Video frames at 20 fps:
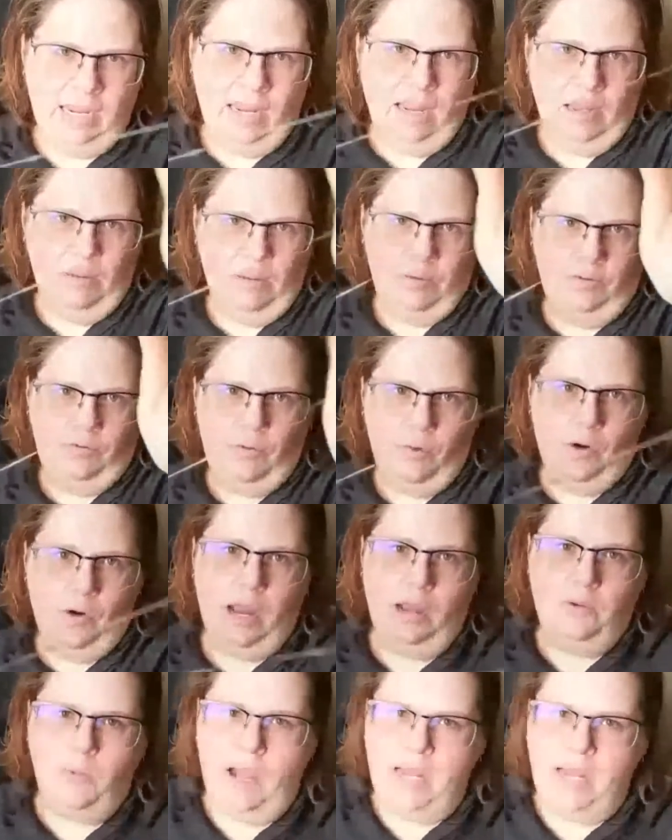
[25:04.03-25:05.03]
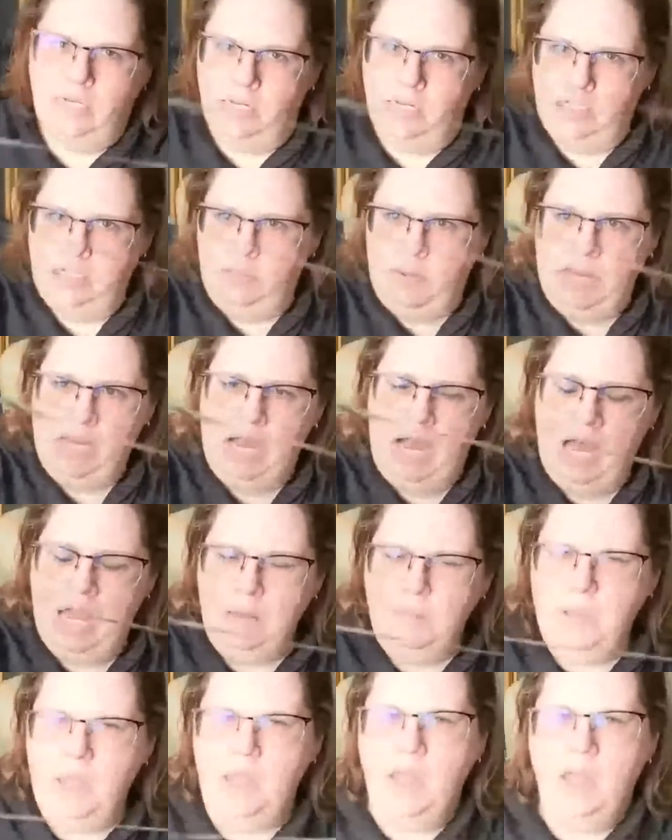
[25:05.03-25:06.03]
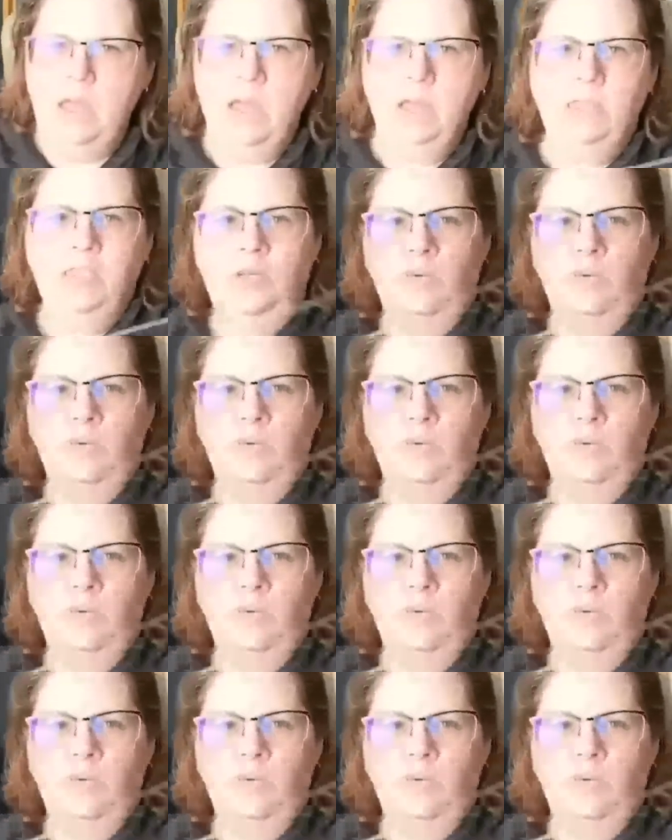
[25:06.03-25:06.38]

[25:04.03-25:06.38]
before I wind onto my cop. So